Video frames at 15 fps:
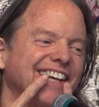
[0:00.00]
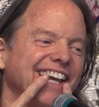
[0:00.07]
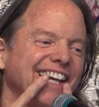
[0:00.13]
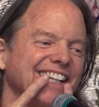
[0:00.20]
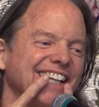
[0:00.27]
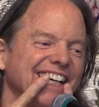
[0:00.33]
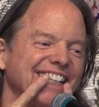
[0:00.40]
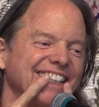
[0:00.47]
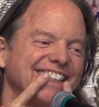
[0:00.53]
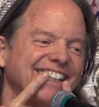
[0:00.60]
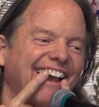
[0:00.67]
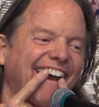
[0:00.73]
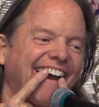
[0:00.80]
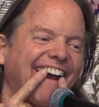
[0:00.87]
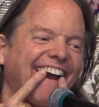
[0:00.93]
canines.
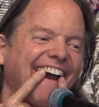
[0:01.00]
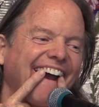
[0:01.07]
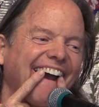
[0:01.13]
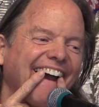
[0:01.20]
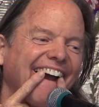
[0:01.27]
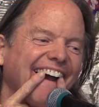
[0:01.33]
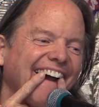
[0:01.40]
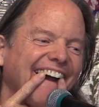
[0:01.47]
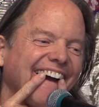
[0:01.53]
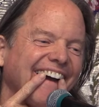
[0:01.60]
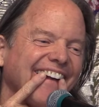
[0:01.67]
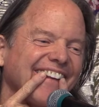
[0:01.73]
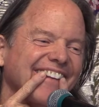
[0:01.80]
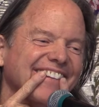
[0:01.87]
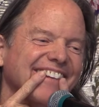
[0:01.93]

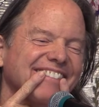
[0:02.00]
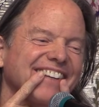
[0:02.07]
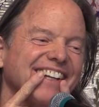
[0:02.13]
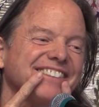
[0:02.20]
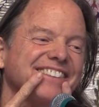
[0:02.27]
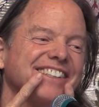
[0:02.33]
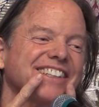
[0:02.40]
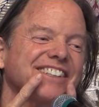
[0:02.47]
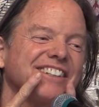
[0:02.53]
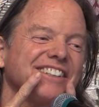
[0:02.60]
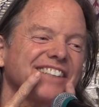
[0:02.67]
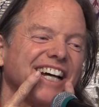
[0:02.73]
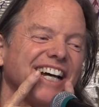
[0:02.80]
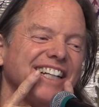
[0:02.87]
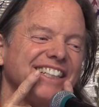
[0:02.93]
Sometimes they're
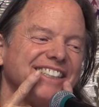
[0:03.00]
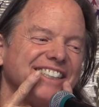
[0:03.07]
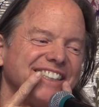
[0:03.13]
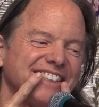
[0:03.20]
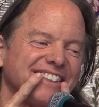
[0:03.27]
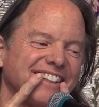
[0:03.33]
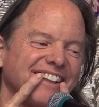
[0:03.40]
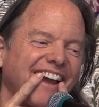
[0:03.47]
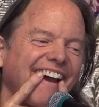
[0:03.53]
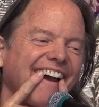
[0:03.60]
called eye teeth.